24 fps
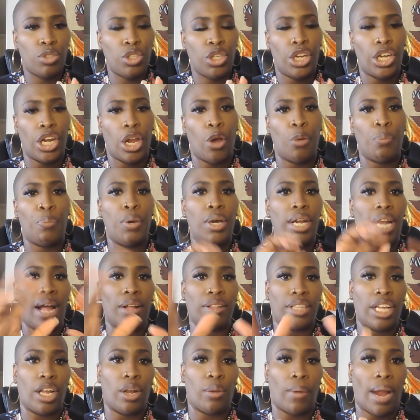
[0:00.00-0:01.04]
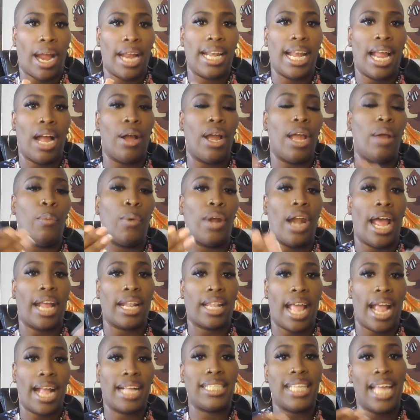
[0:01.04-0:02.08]
you know, put out there right now and what
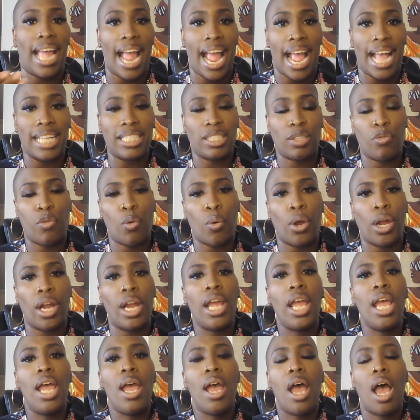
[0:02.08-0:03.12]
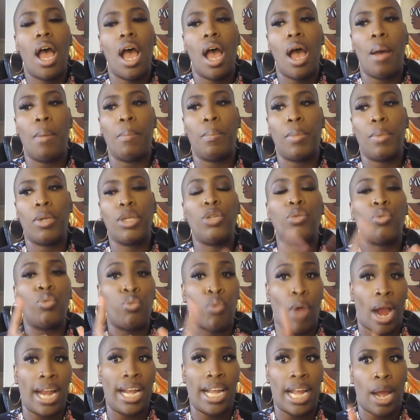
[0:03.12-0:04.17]
I'd like to ask for
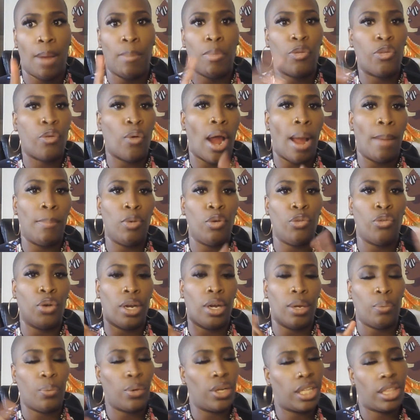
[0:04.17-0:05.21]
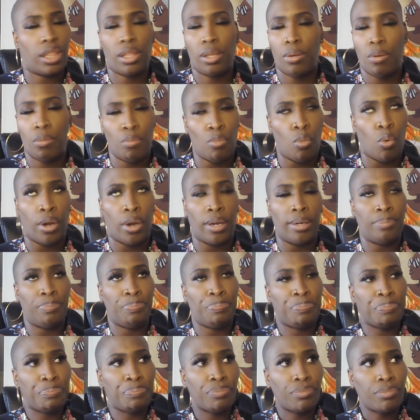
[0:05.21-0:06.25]
right now before I move on with more.
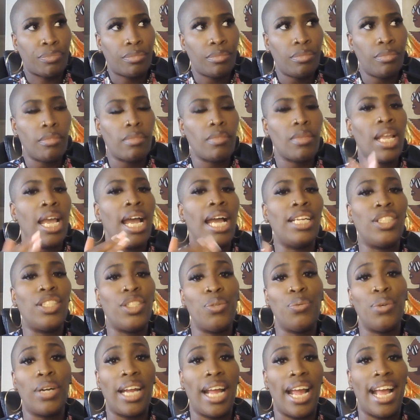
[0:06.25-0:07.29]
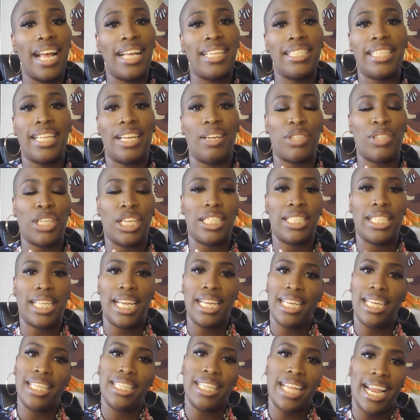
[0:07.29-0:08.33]
I do want to ask that if there's
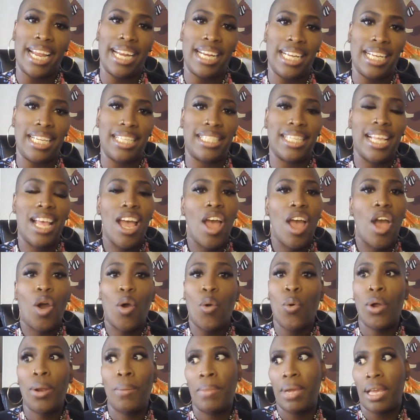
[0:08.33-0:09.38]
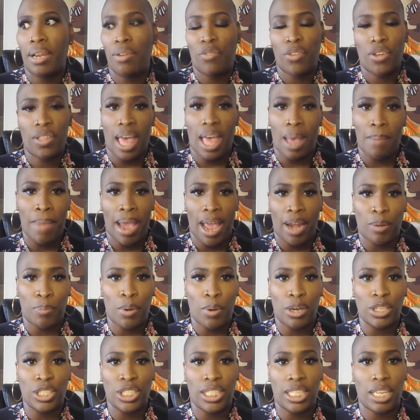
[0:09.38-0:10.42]
any ladies or men for that matter
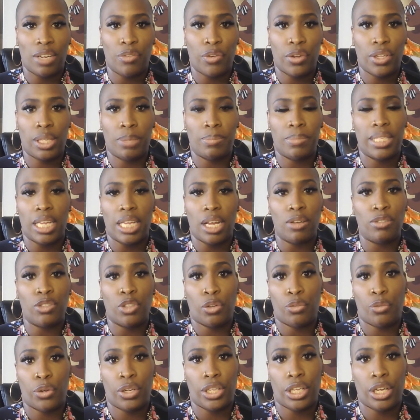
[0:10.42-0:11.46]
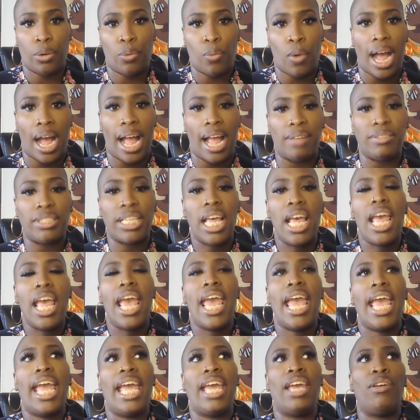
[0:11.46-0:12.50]
purchasing for themselves or for their wives
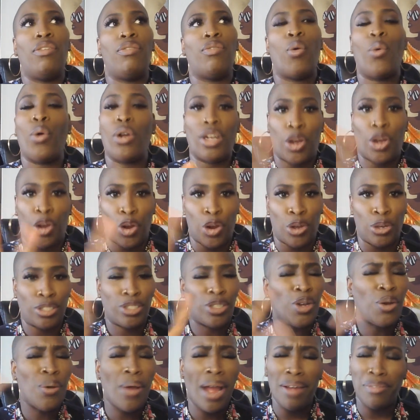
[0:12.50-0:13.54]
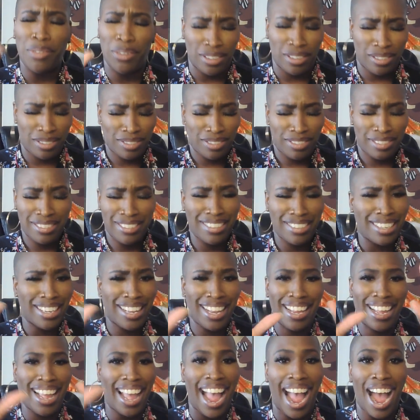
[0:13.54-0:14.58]
or girls, whoever,
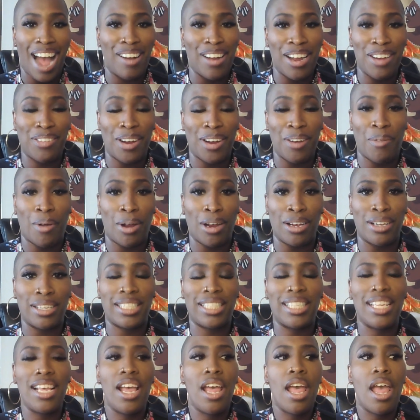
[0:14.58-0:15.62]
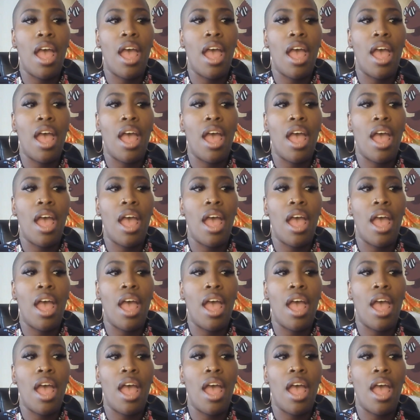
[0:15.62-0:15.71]
however it works,